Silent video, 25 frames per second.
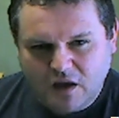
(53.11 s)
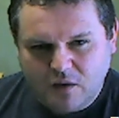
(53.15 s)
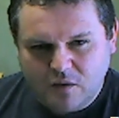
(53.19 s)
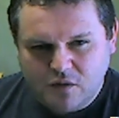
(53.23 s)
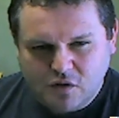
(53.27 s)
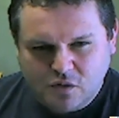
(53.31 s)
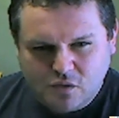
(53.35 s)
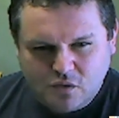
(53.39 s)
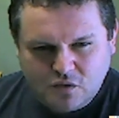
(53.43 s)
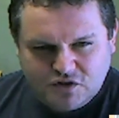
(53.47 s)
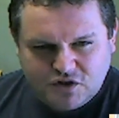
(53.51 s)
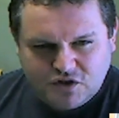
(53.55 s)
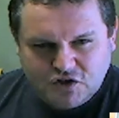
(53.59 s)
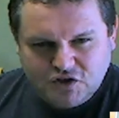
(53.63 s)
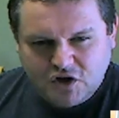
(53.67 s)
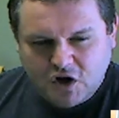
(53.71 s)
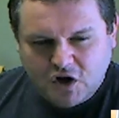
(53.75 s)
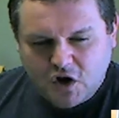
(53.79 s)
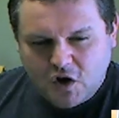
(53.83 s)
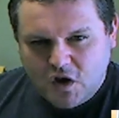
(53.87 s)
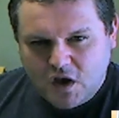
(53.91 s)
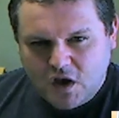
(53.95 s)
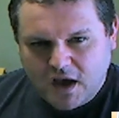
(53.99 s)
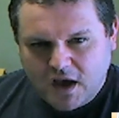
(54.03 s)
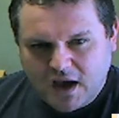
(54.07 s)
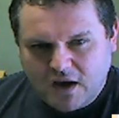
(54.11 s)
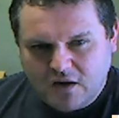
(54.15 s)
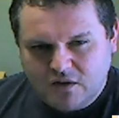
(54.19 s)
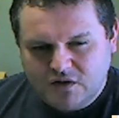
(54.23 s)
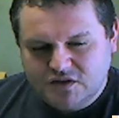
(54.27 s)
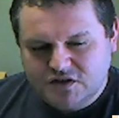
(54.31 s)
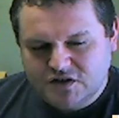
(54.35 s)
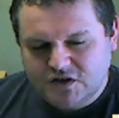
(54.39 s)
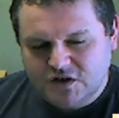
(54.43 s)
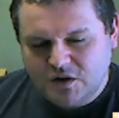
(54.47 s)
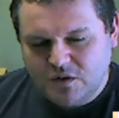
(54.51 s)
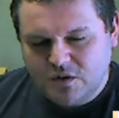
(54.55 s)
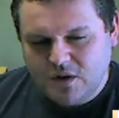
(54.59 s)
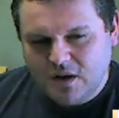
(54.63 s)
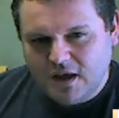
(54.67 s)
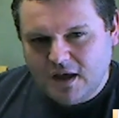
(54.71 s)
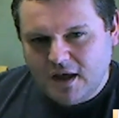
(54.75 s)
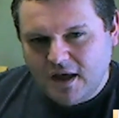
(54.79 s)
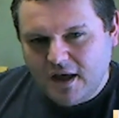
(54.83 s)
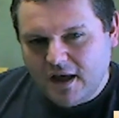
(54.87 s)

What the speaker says: and we'll also show you how to